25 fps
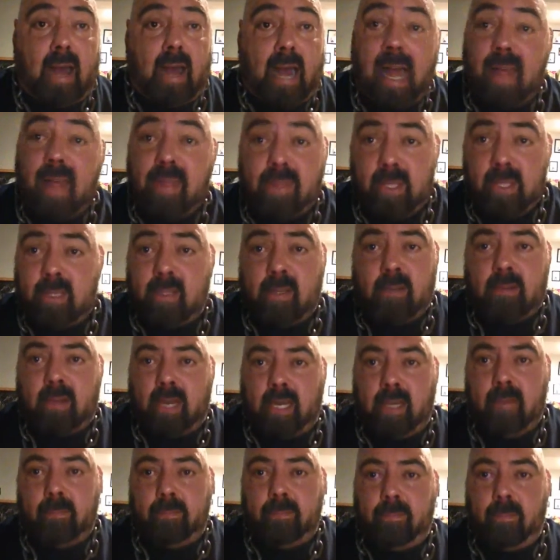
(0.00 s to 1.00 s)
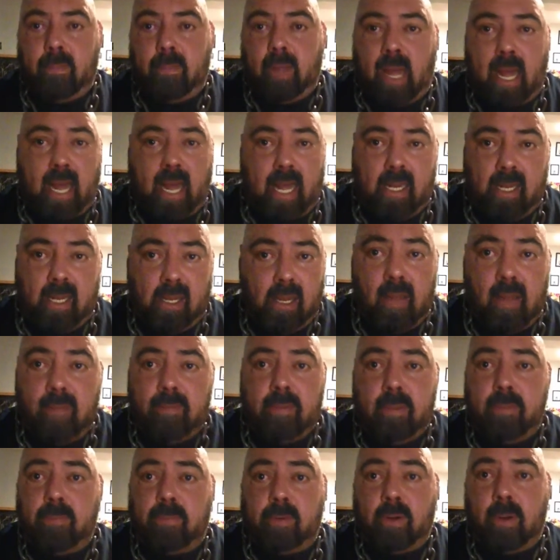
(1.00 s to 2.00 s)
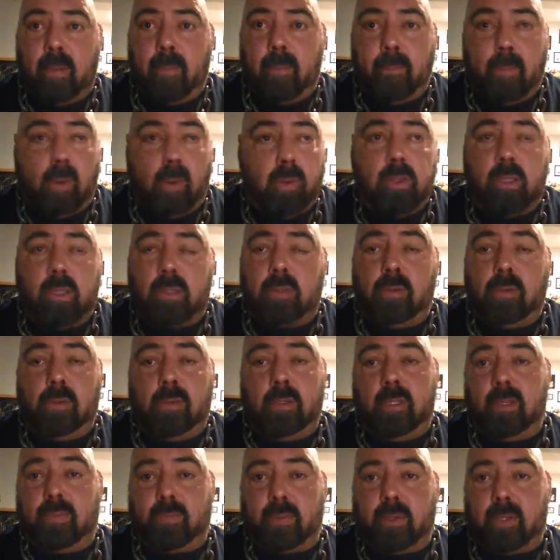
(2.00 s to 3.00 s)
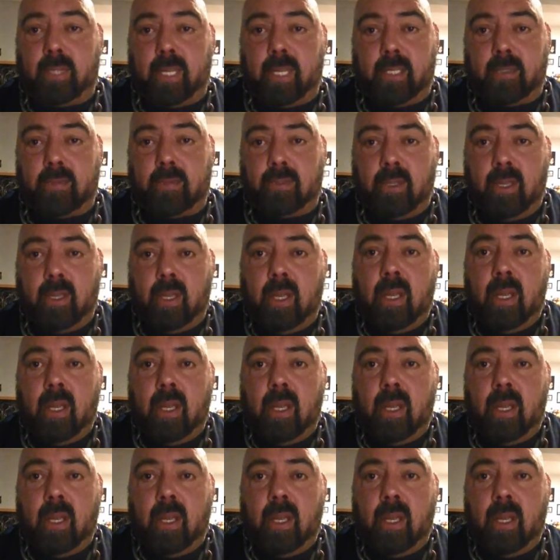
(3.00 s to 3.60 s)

I think they're great. I love them for a multitude of different things.